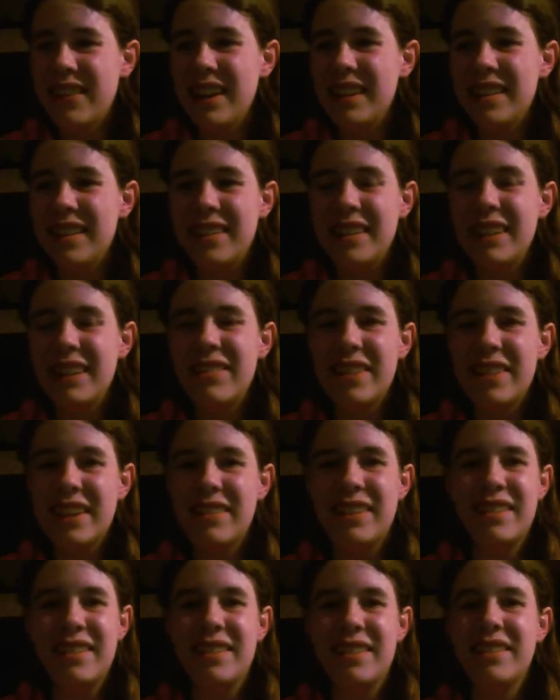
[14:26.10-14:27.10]
but at the same
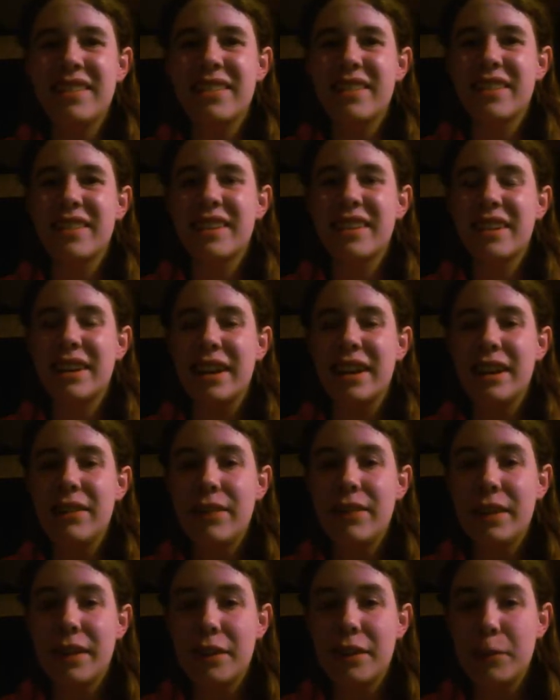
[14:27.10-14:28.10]
time, it's kind
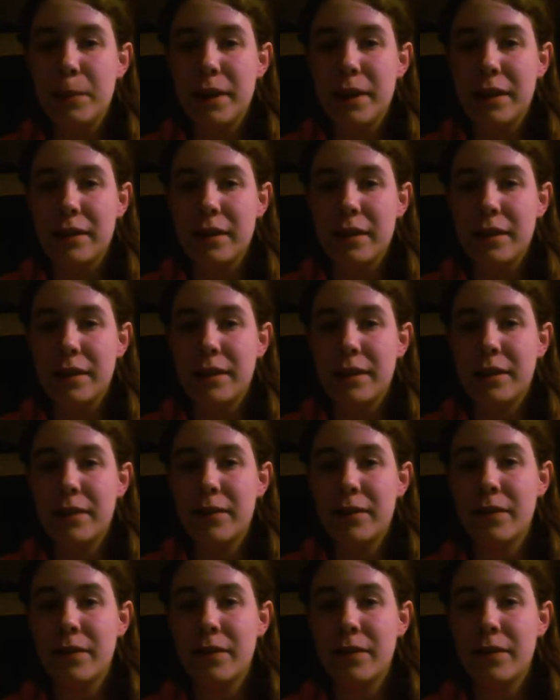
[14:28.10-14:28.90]
of unexpected.